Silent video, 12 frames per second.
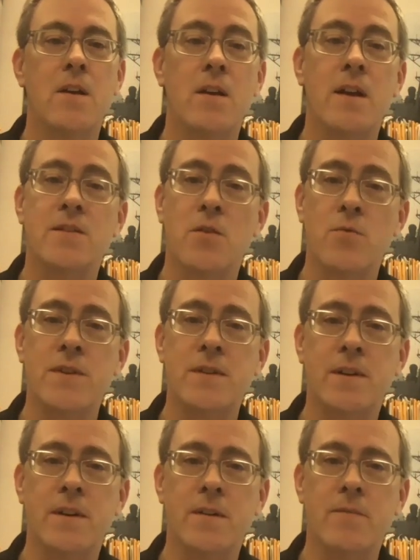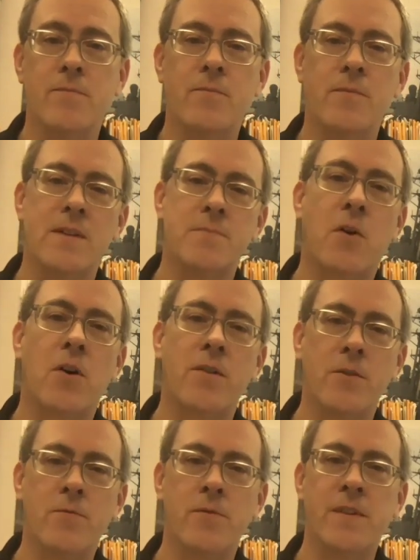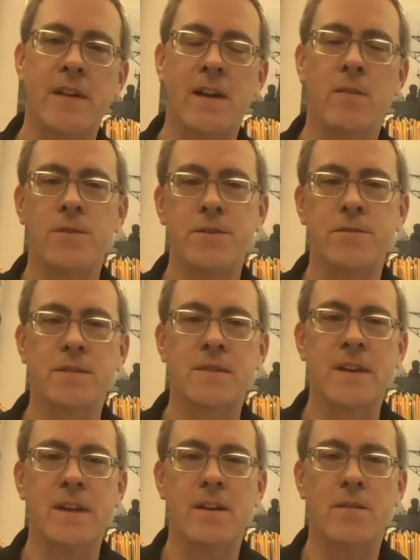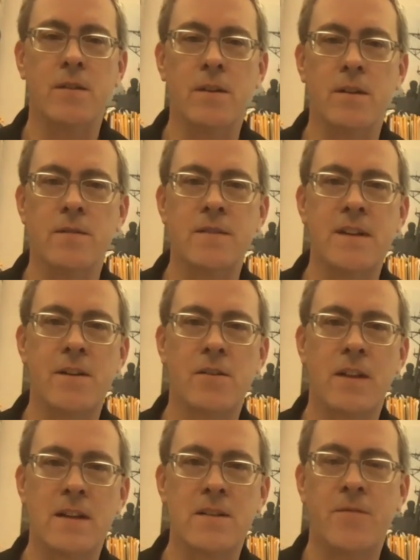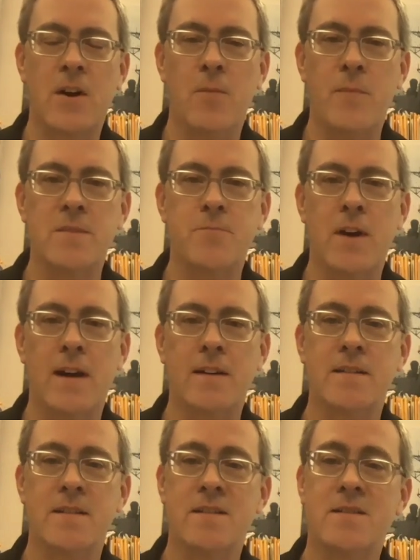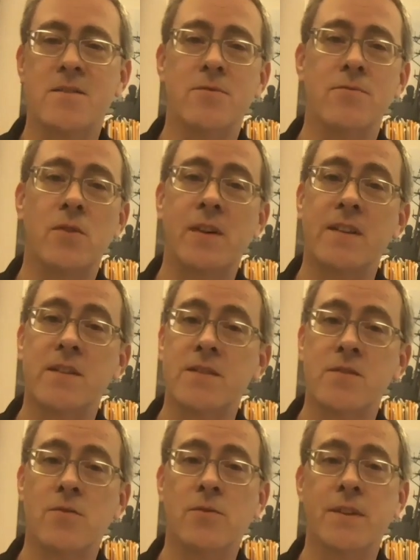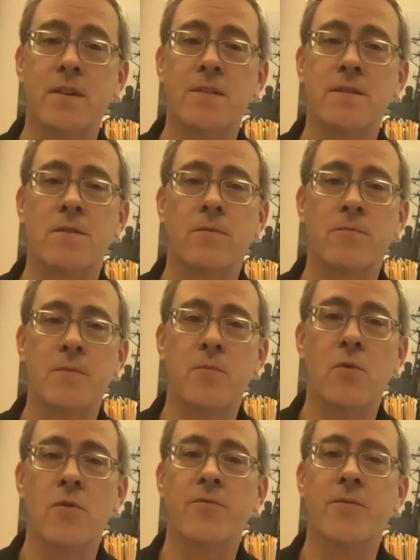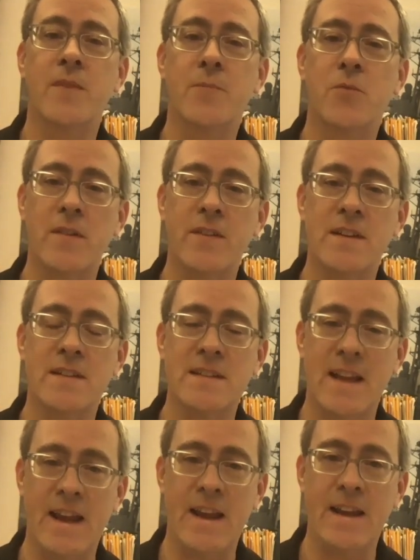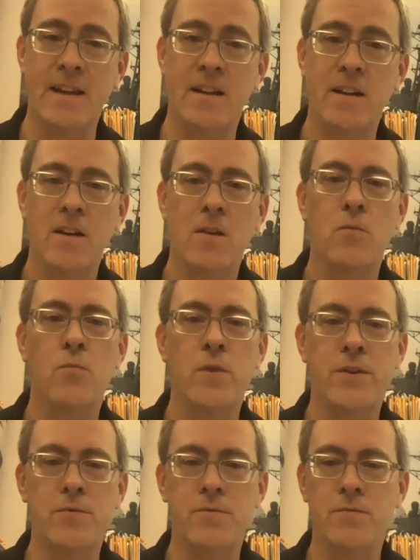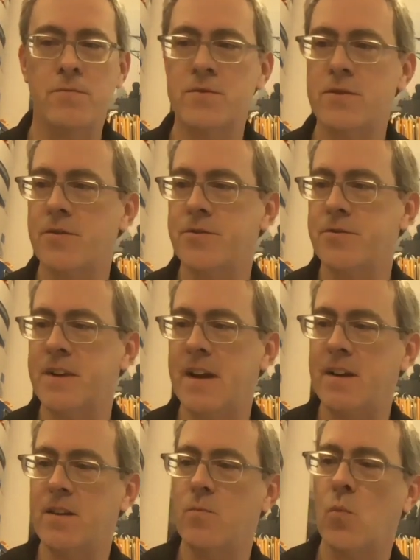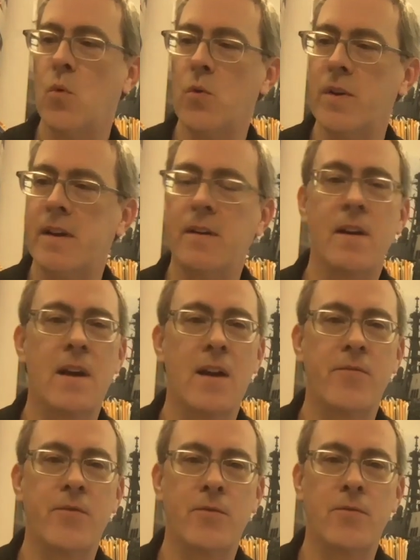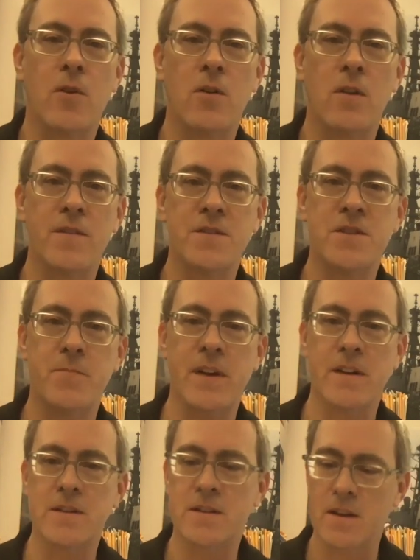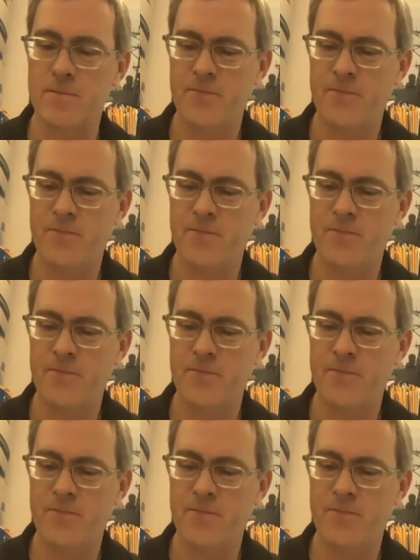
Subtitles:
it's always good as part of your routine, which you'll see in the senior classifier best practices, to look at the sold and unsold report from the previous day when you start your day in the morning after all of the shipping is done.